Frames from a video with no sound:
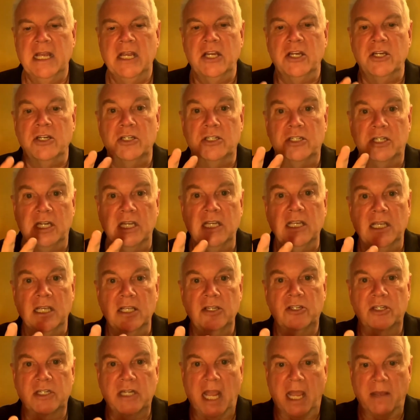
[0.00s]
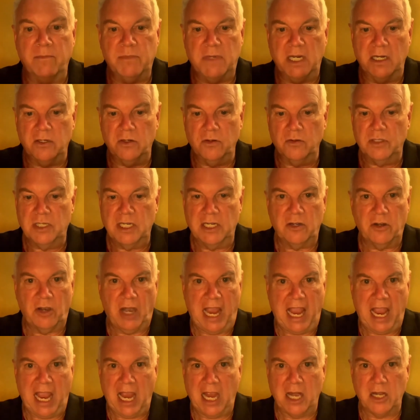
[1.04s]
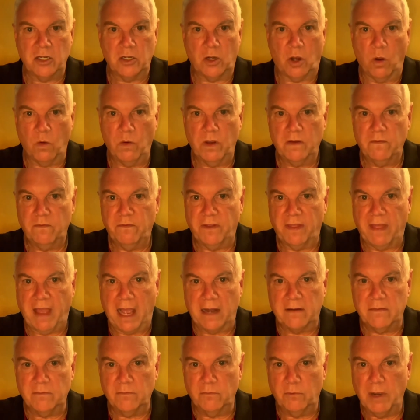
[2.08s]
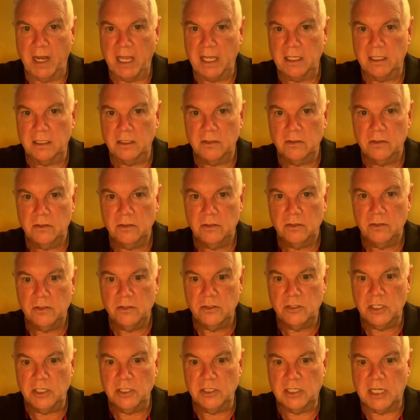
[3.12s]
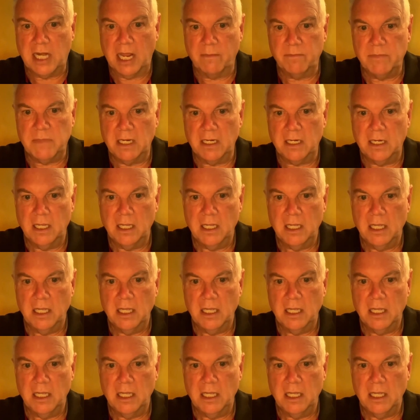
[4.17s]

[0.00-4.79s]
She is tempted. You see her hand going for that ring. She's tempted.